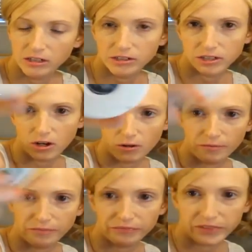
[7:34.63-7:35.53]
So
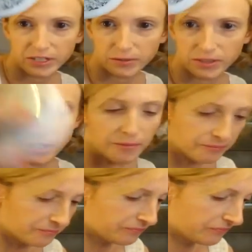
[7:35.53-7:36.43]
this was
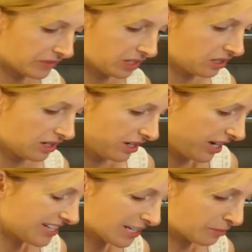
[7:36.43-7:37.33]

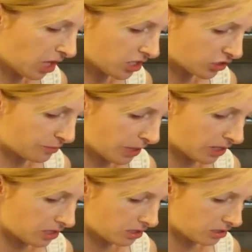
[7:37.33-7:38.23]
it's like blush,
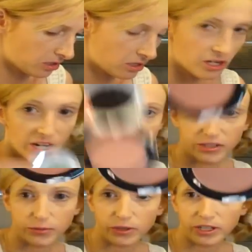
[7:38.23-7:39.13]
but it's